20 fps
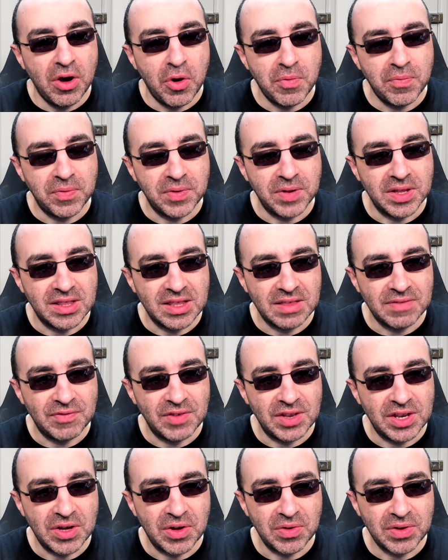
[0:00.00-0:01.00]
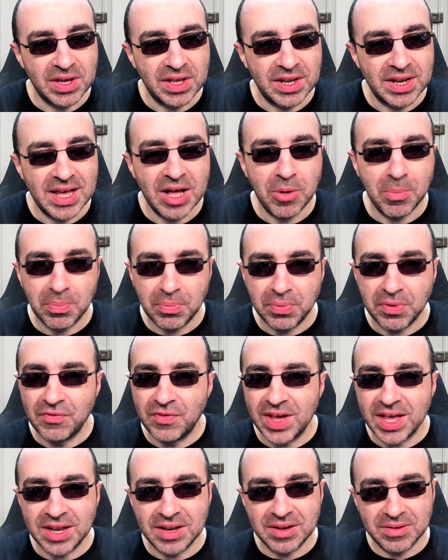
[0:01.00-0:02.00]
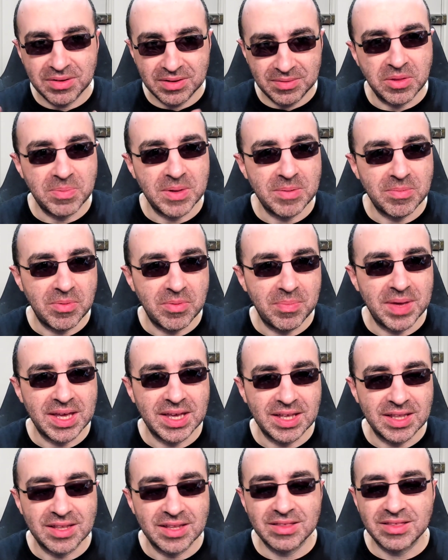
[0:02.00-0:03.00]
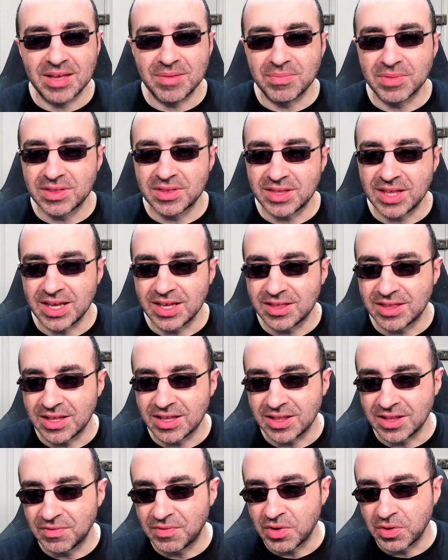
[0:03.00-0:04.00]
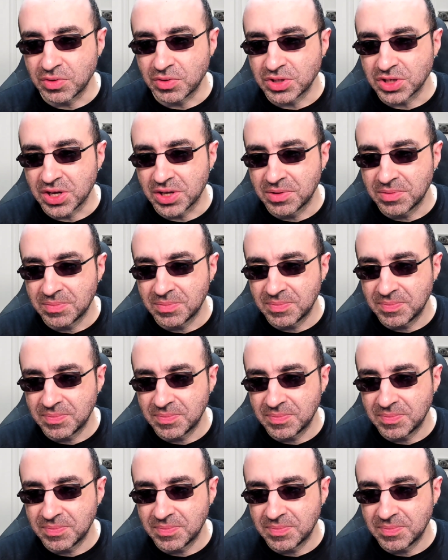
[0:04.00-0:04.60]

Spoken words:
Hopefully, this video can help prevent other people making the same mistakes in the future.